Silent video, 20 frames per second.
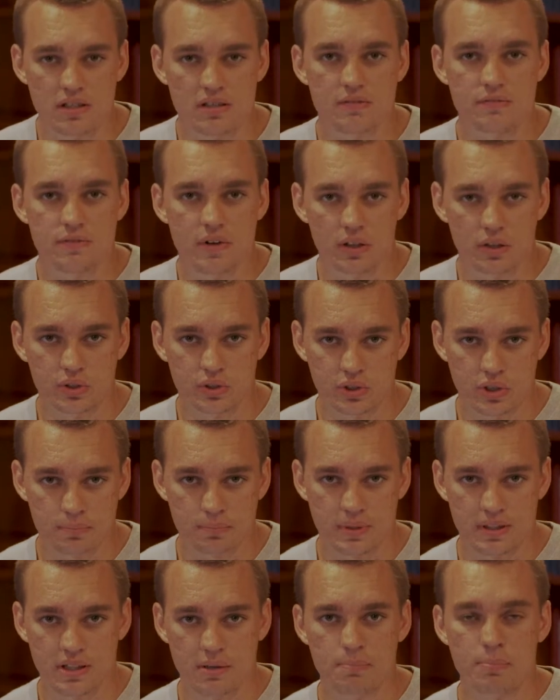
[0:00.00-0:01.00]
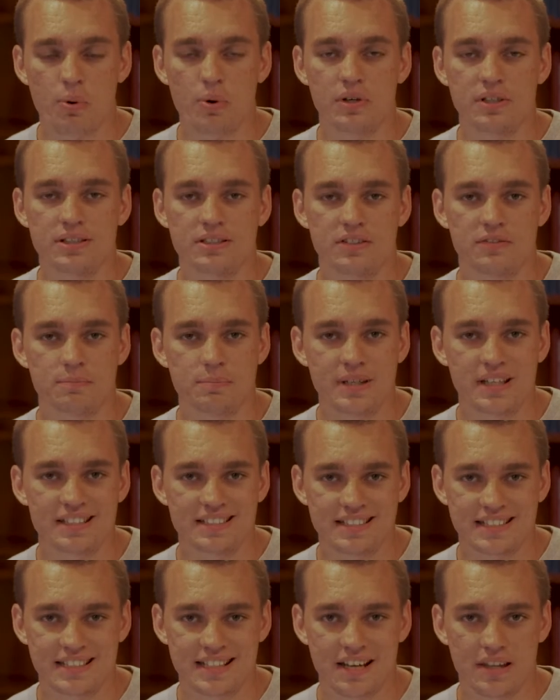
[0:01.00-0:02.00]
and fellowship and the importance of being
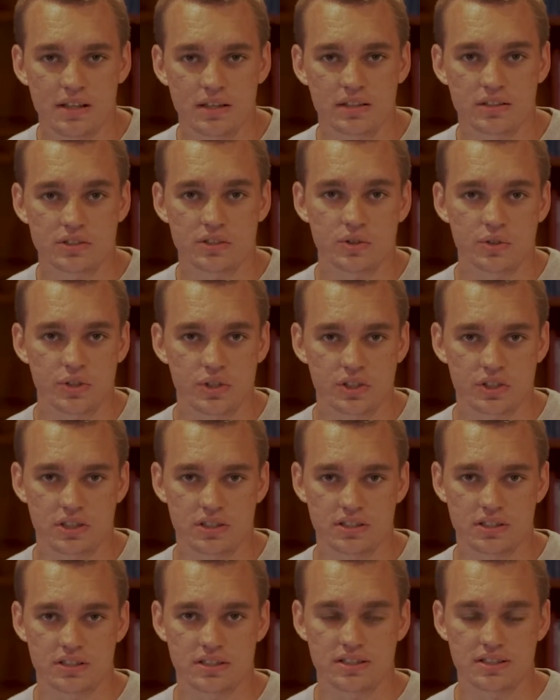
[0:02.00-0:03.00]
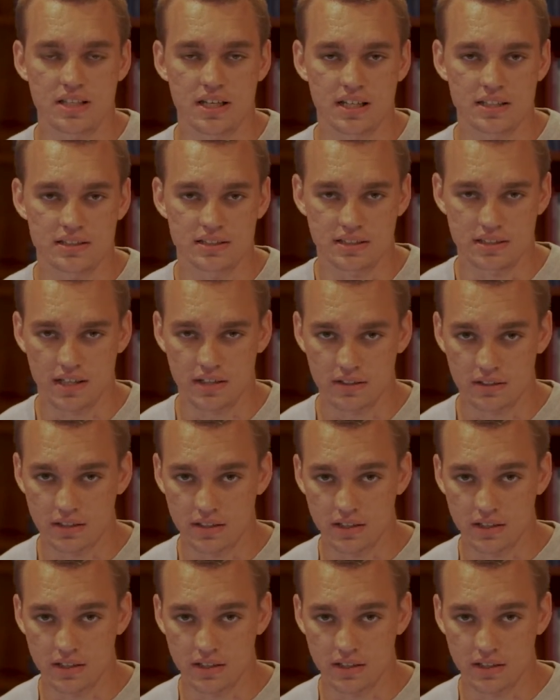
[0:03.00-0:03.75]
together as Christians and staying together.